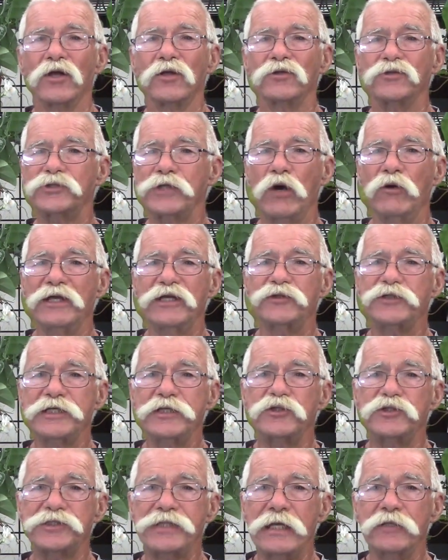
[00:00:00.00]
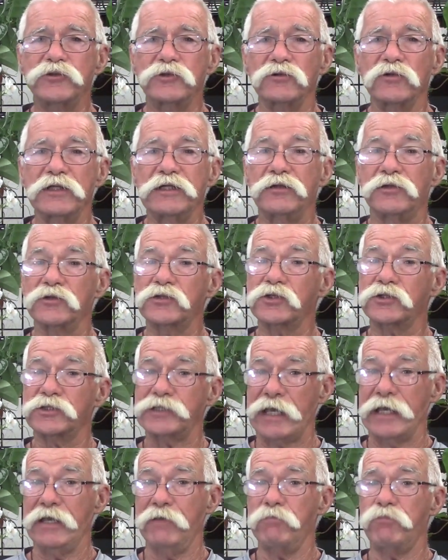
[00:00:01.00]
So it's essentially the
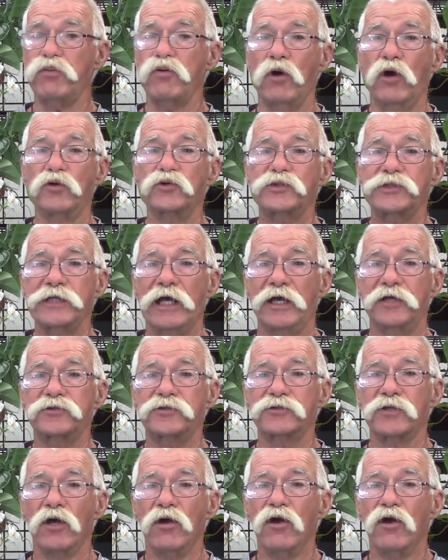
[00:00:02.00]
same process